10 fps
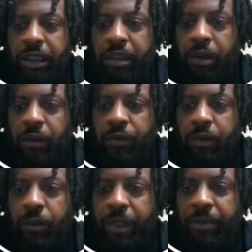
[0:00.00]
kind of going through
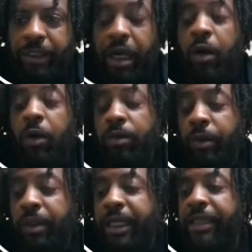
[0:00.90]
the website. Oh,
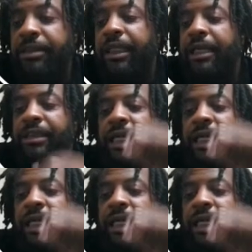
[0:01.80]
one last thing I